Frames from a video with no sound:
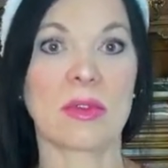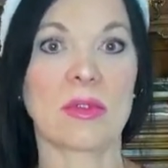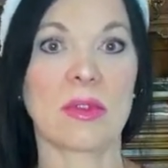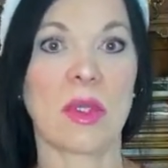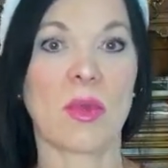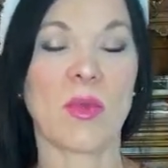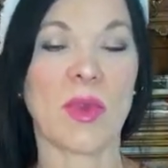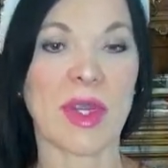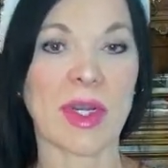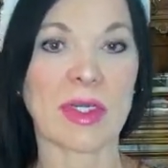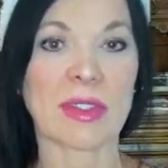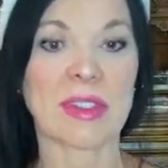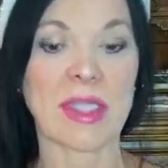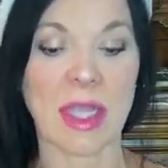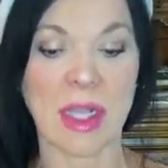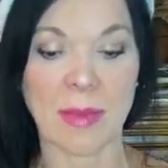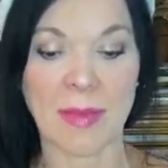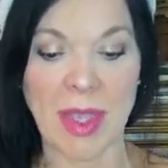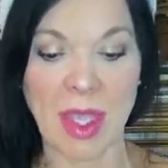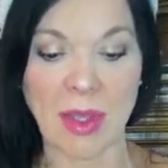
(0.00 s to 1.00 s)
And we're going to
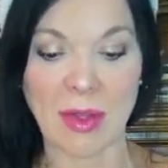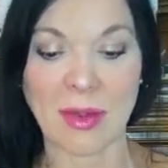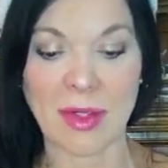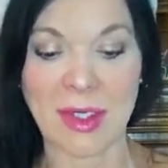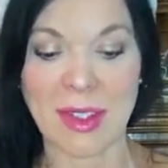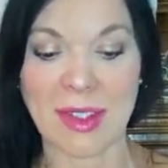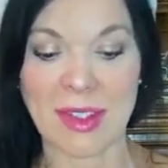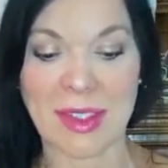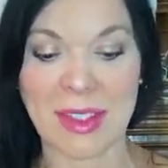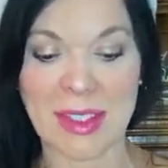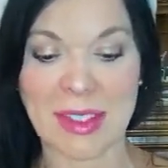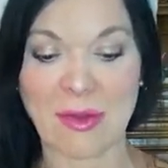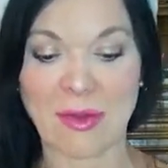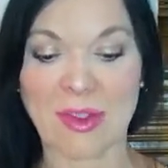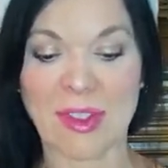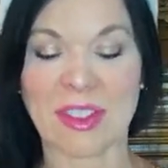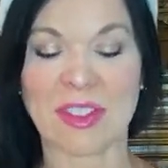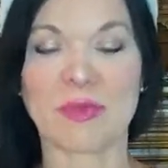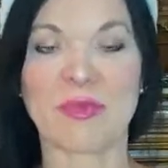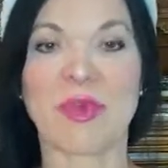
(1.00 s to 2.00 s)
talk about the
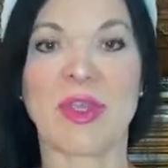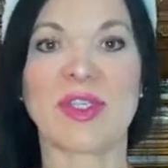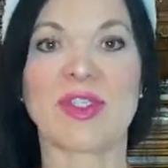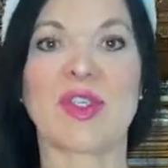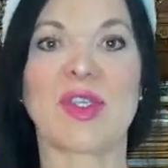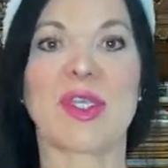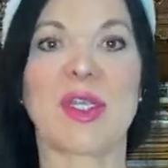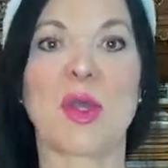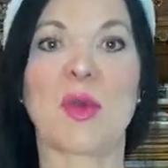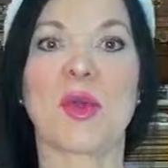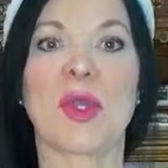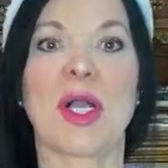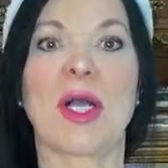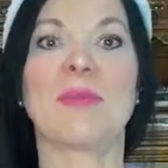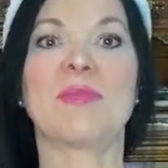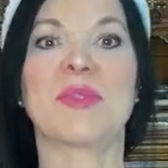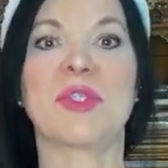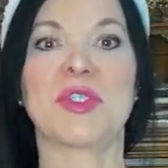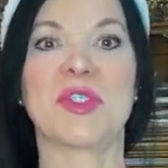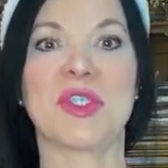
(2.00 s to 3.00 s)
old expression, you know,
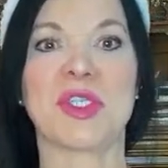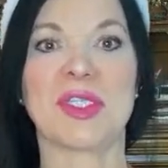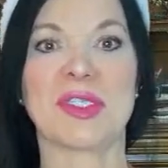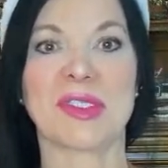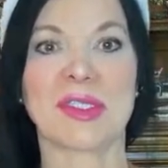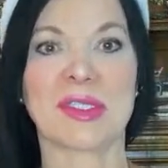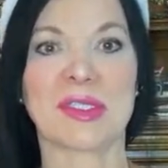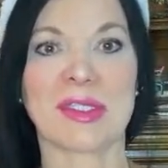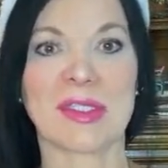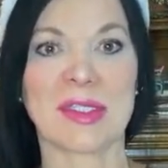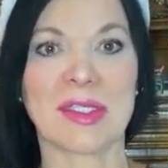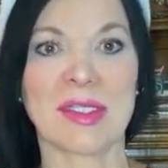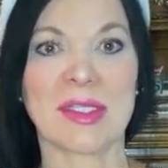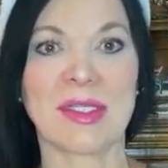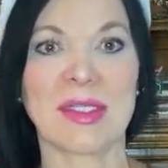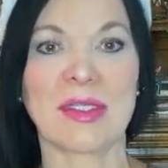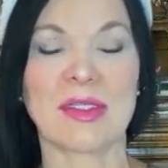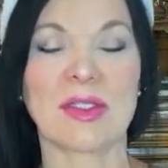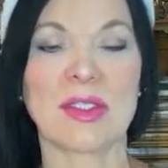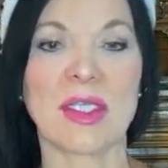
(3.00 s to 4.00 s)
come to Jesus.
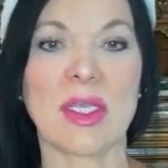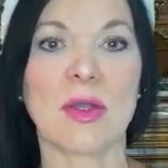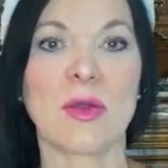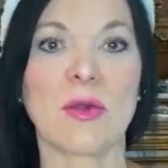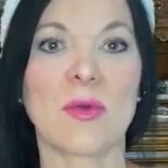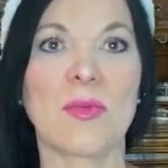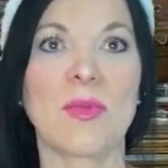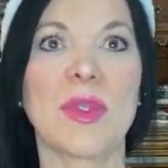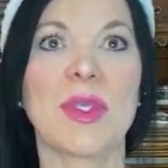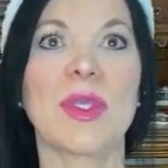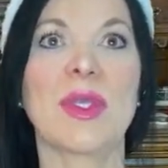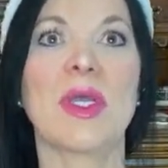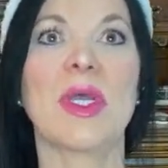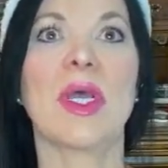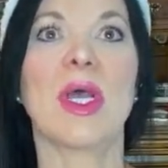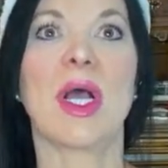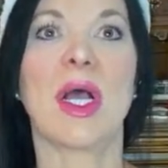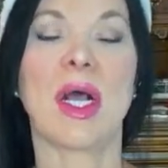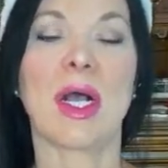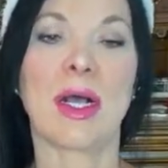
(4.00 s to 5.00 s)
So
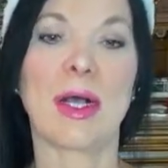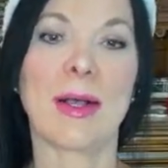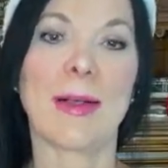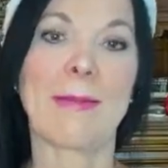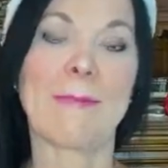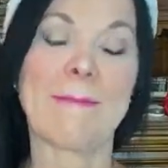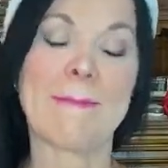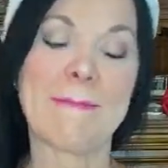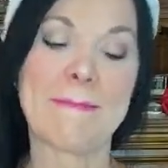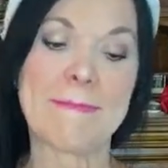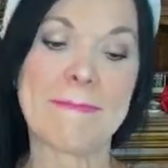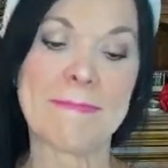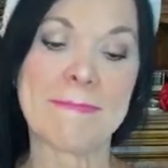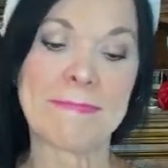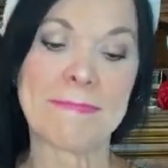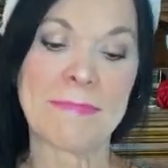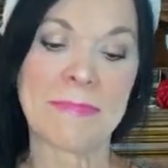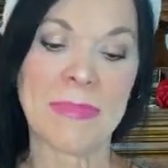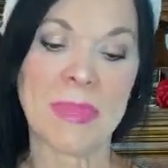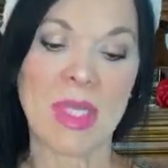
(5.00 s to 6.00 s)

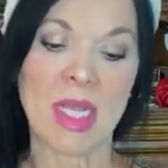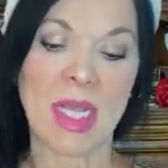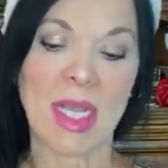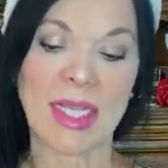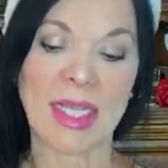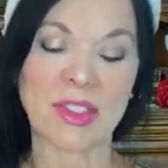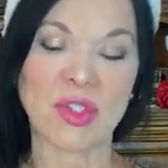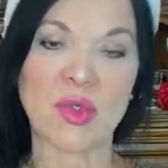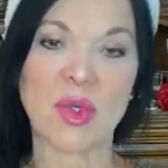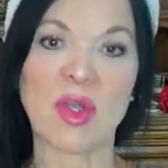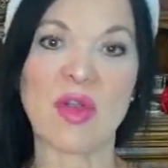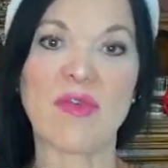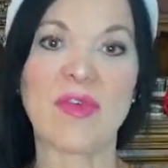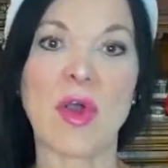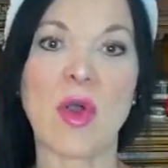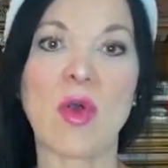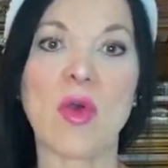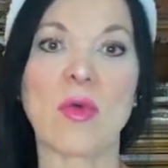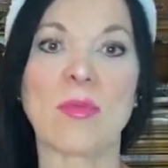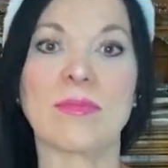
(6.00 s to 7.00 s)
I drove
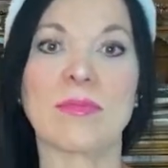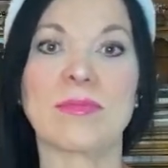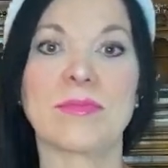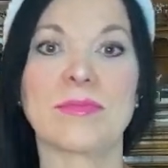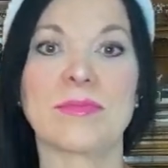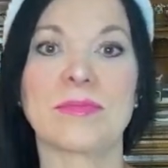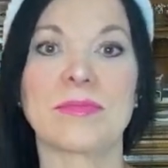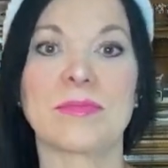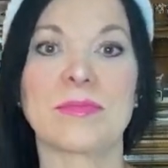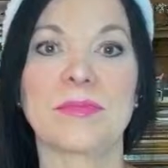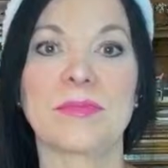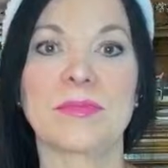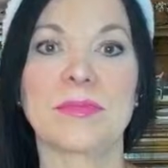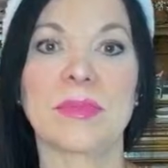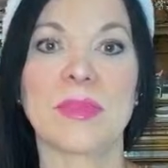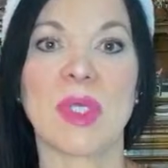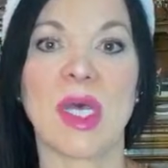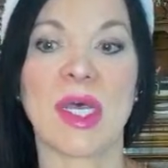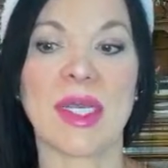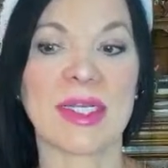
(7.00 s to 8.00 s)
home
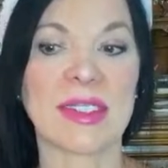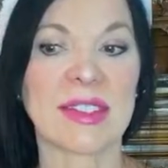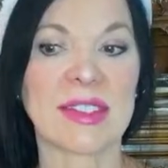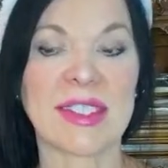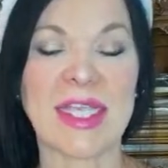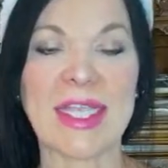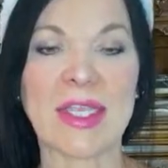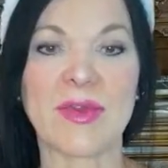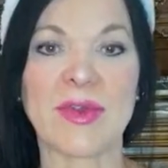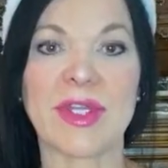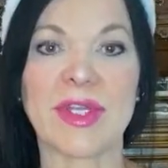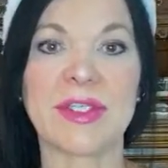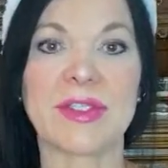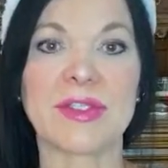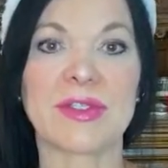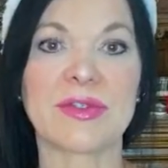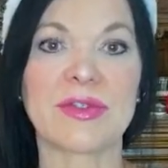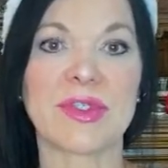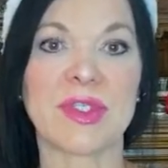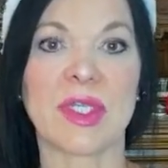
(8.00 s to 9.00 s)
on a sacred
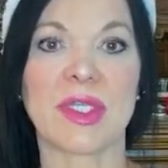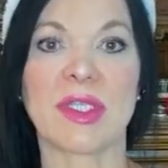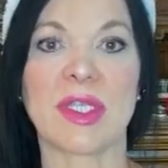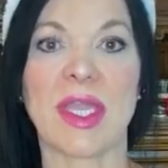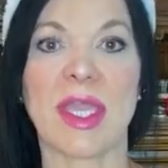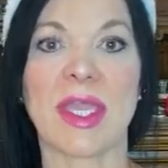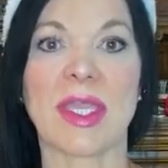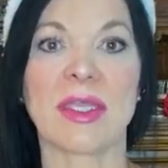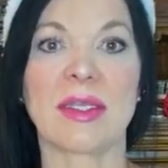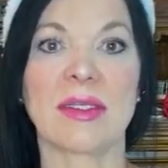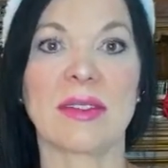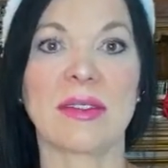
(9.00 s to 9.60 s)
Easter Sunday.